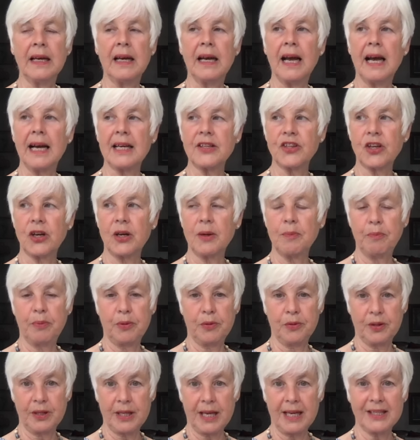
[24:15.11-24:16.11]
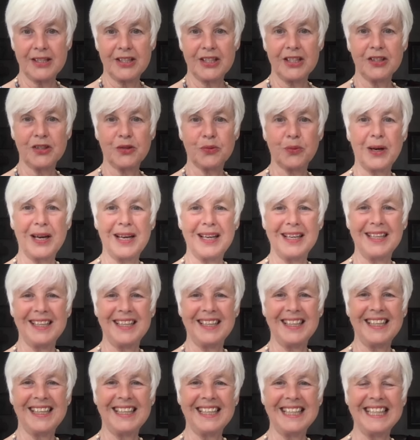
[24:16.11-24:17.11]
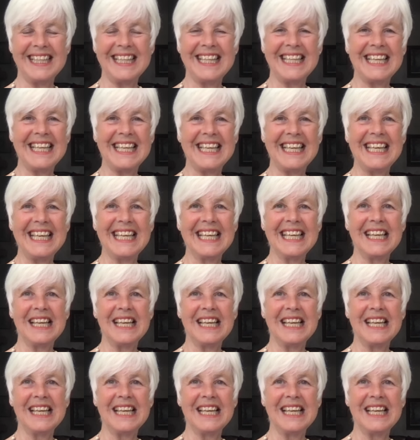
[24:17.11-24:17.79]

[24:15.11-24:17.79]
as I put that as well in the,